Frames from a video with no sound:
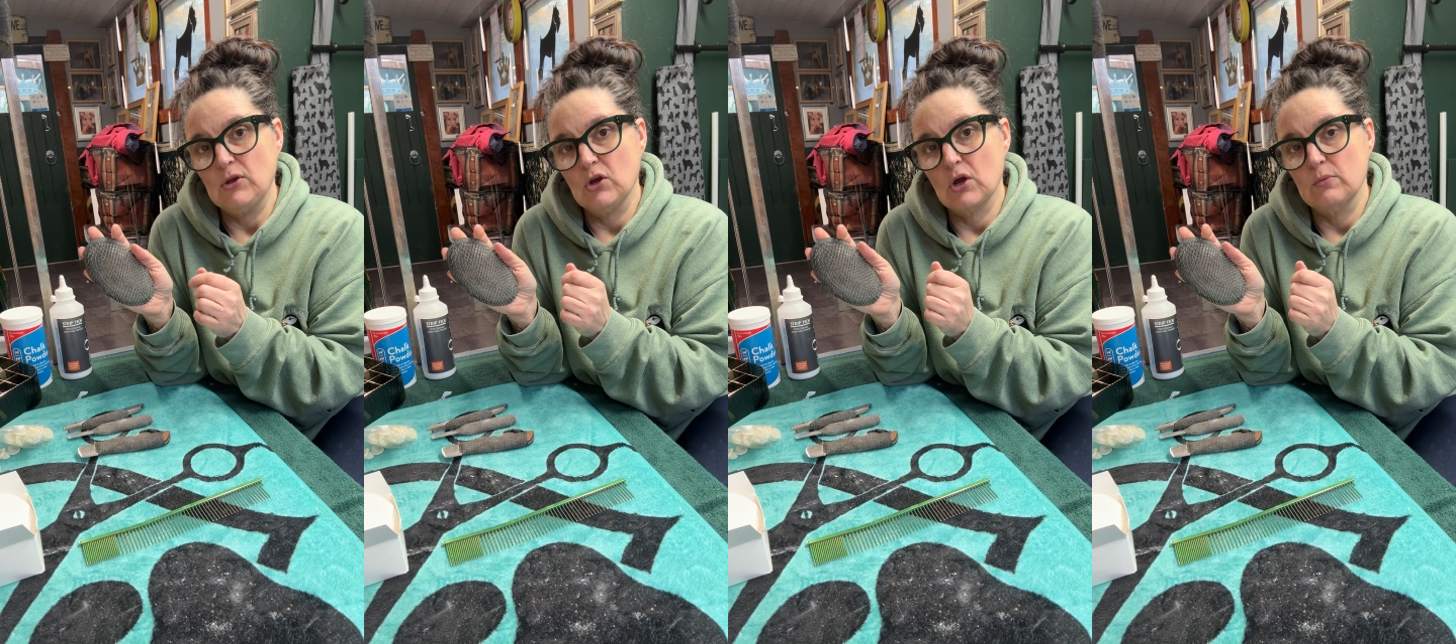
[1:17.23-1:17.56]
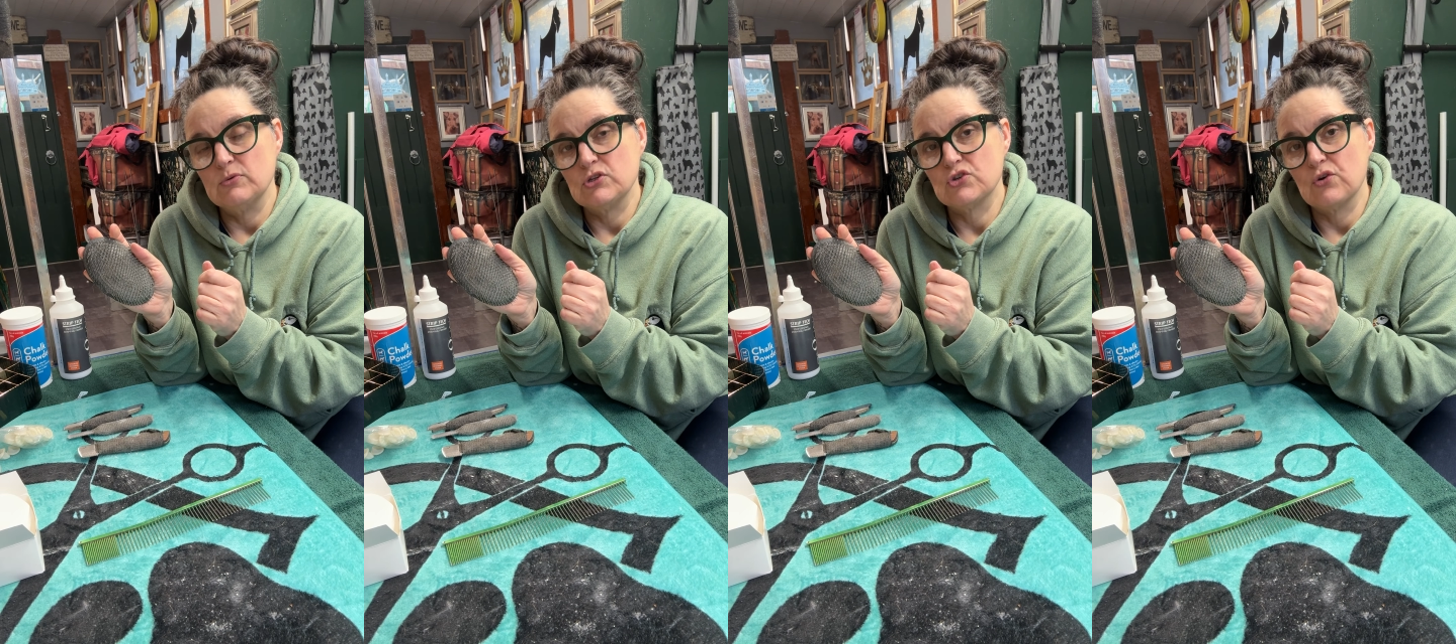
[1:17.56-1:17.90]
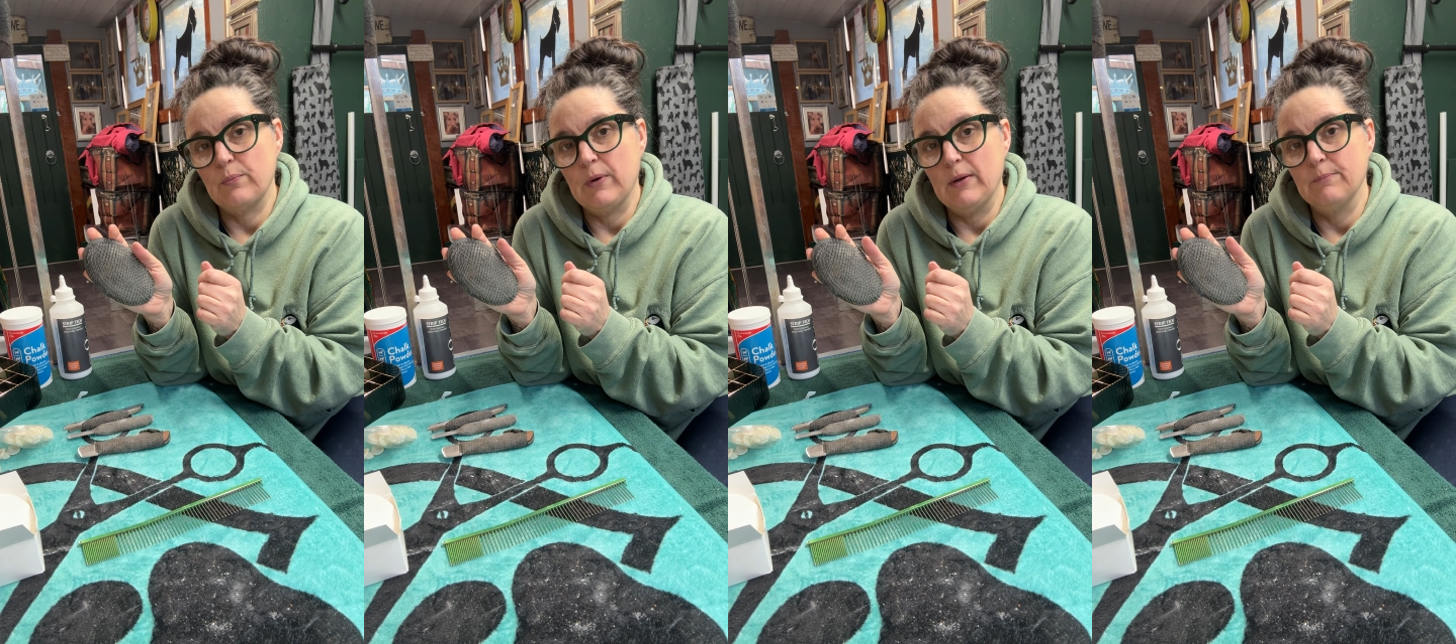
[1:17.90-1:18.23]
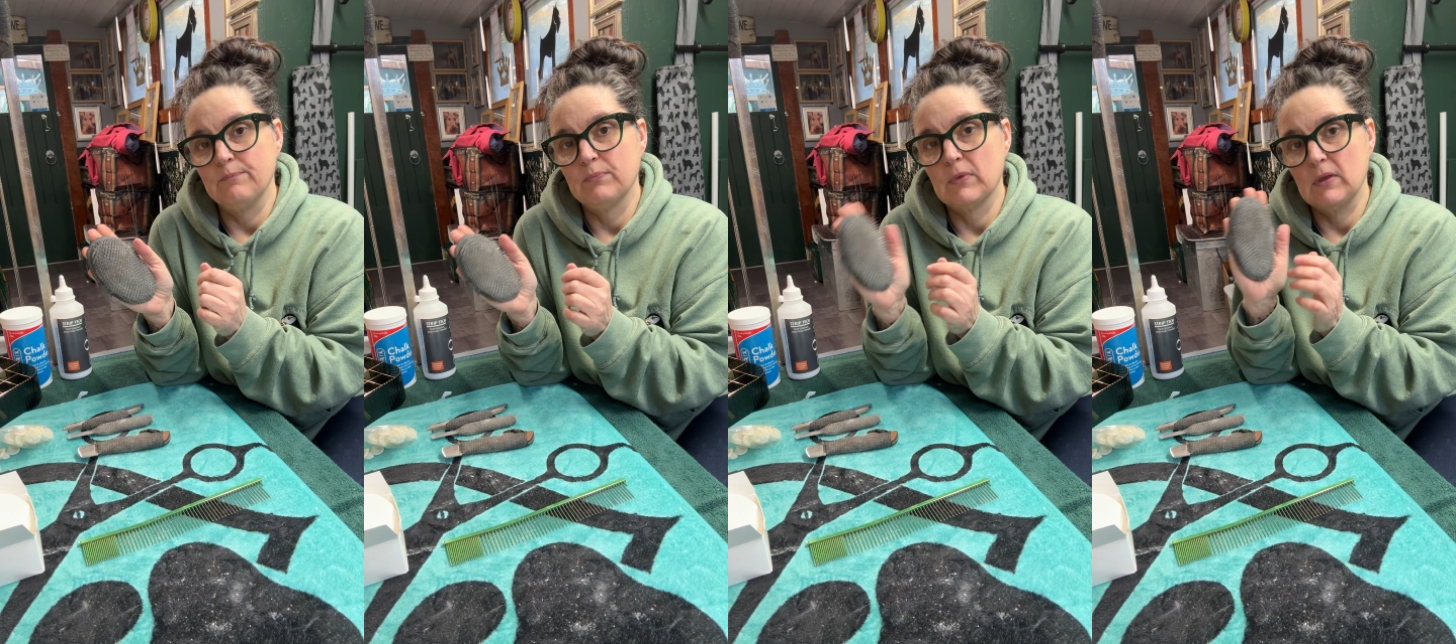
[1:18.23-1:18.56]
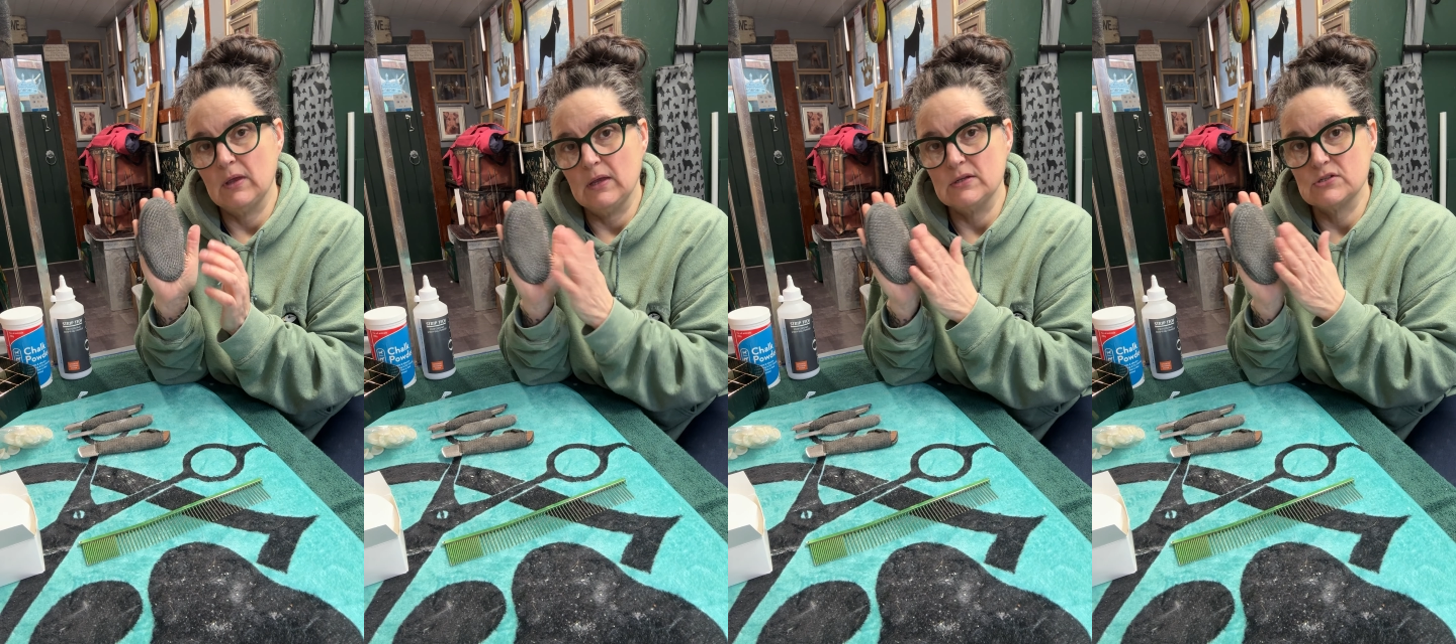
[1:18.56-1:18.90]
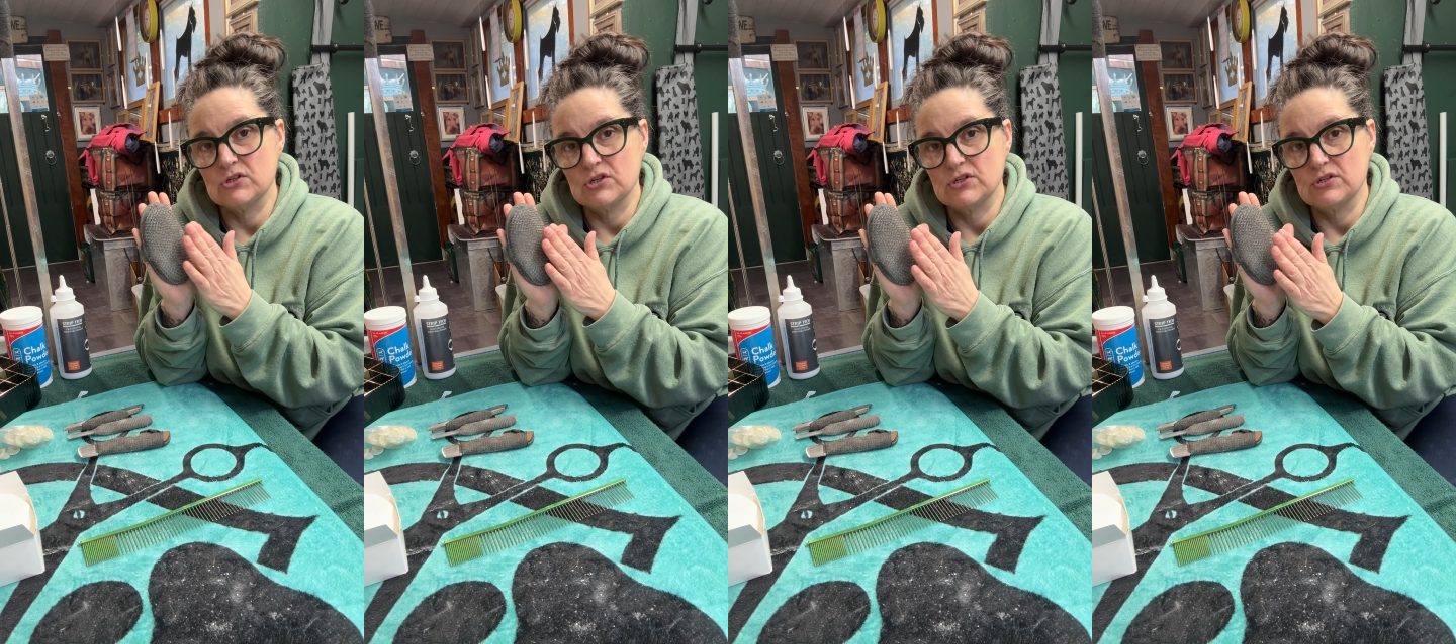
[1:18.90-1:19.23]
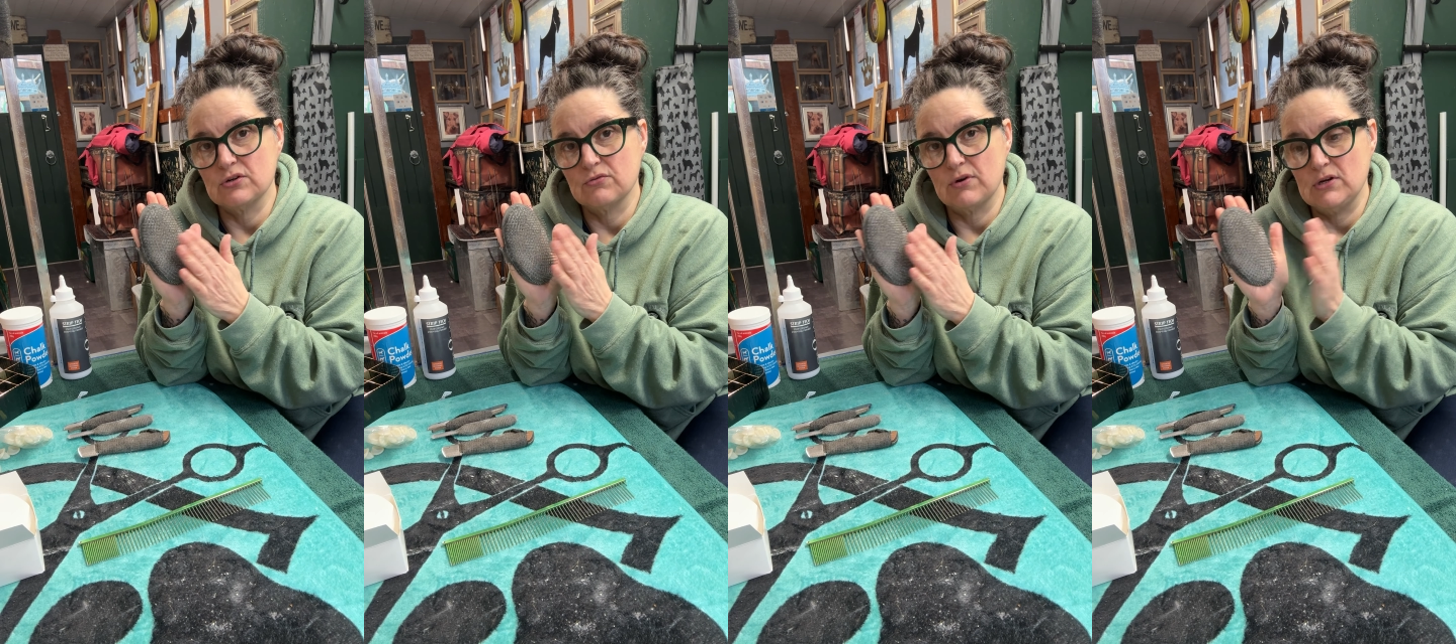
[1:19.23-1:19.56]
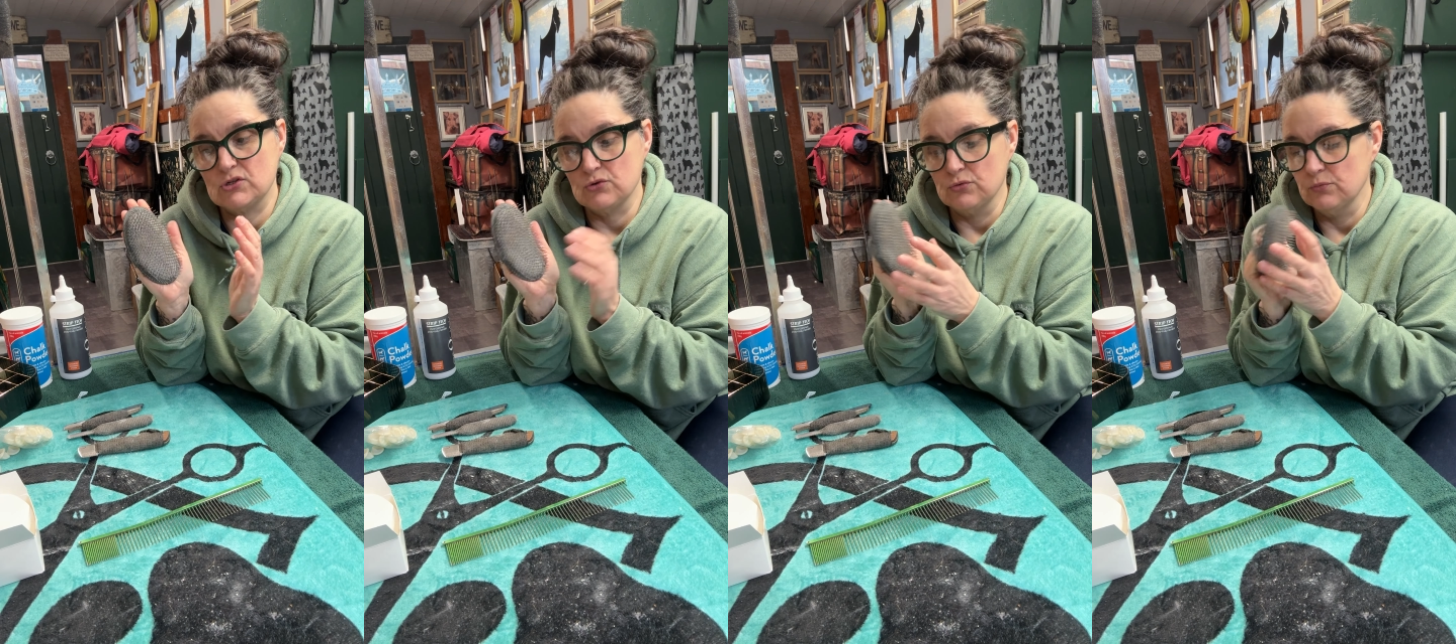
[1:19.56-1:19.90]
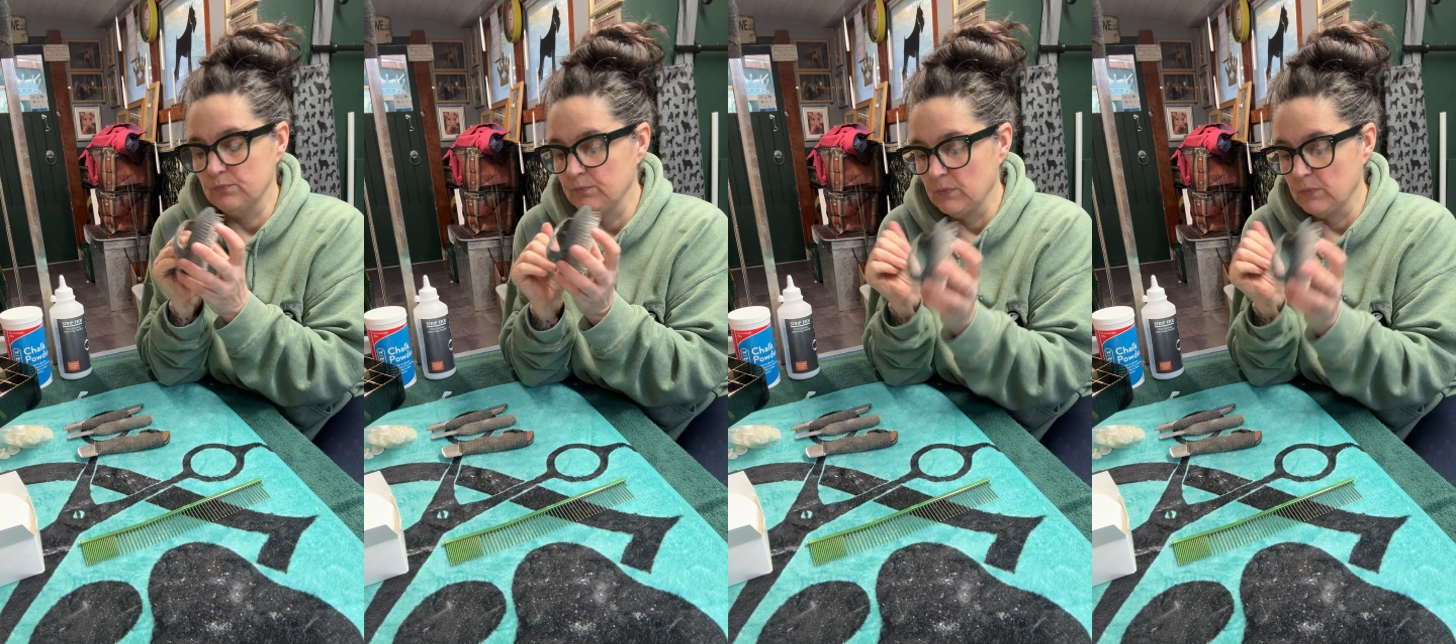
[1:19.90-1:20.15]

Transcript: you come to stripping. It's just a great tool.